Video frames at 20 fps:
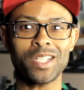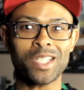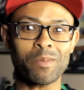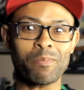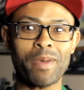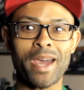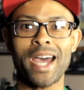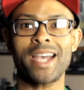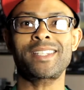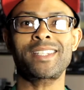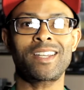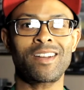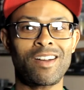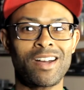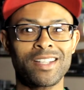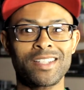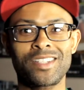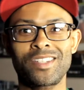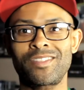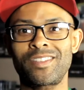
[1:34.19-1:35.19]
to pass it on
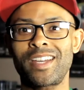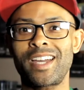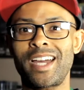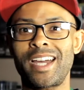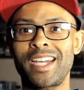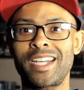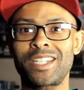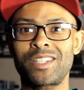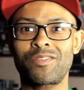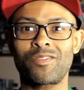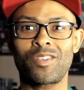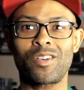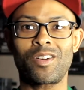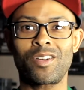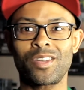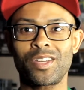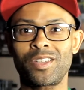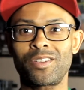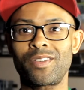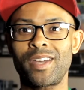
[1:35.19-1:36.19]
to you guys for all
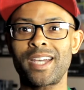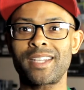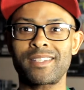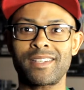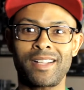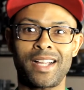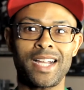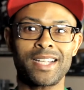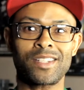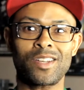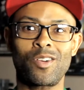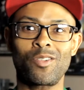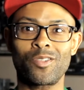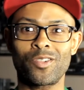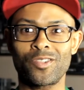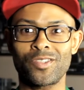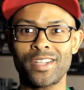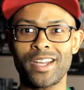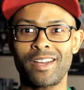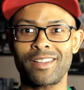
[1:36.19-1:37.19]
you S-Class
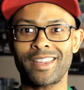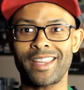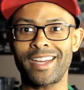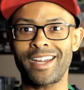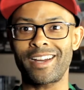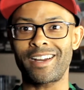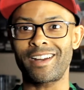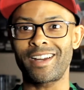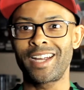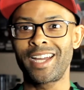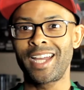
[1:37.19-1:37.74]
owners out there.